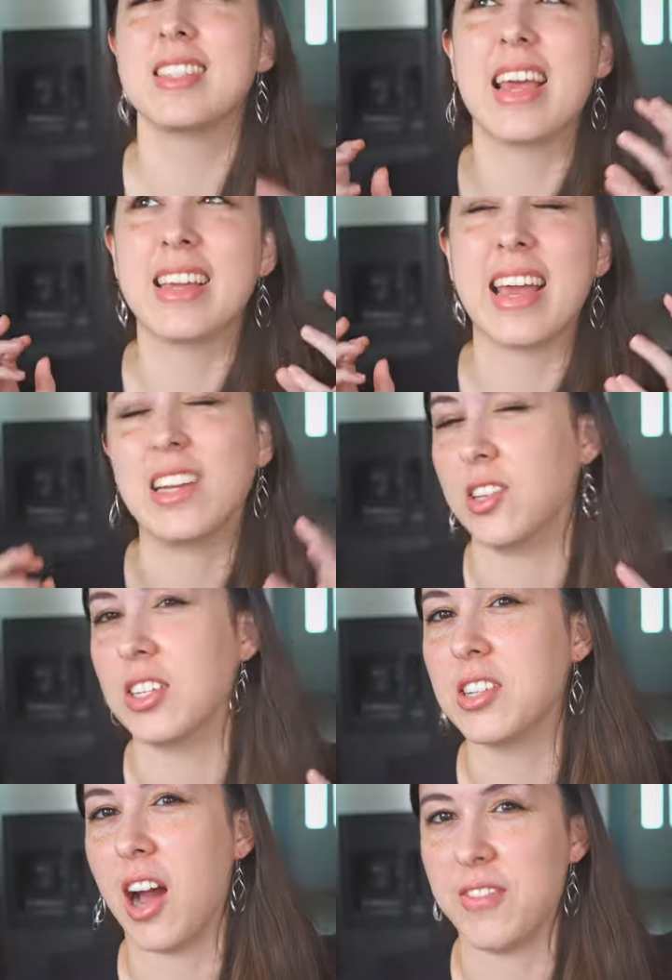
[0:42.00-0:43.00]
like a
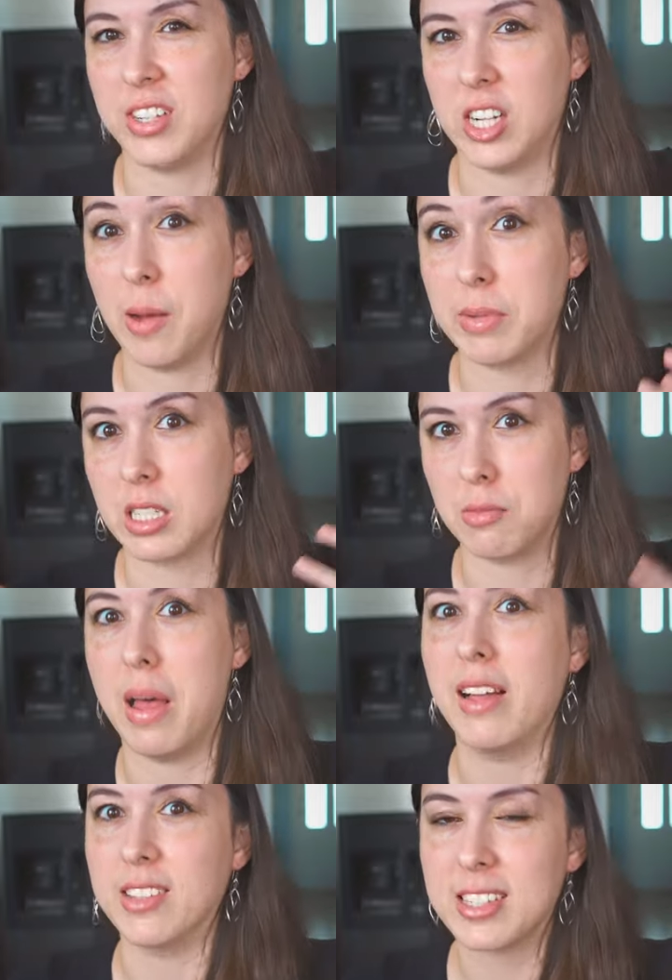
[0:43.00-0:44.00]
good coffee shop
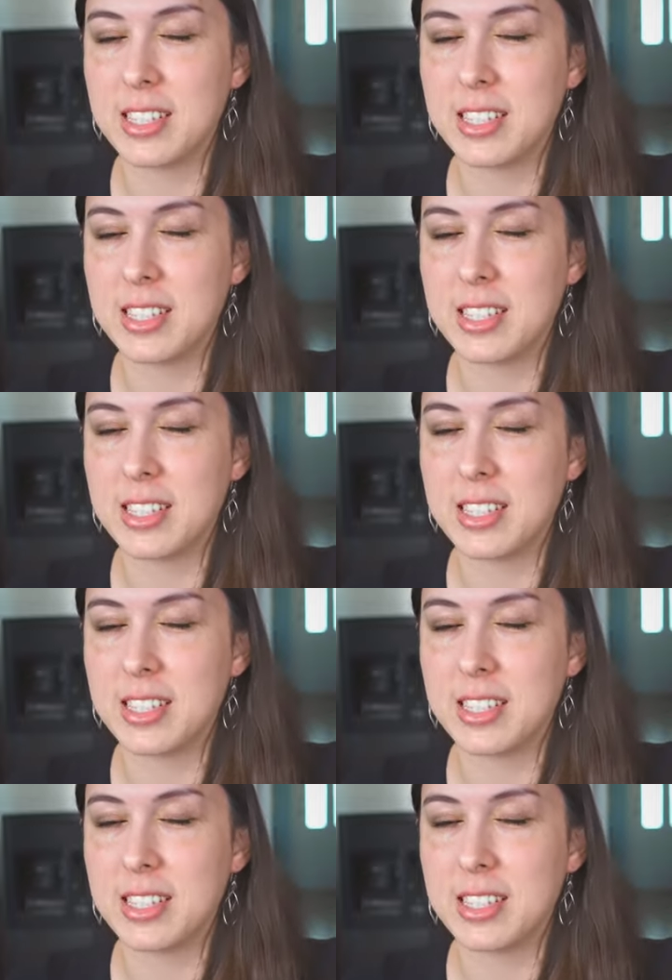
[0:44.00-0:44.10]
smells.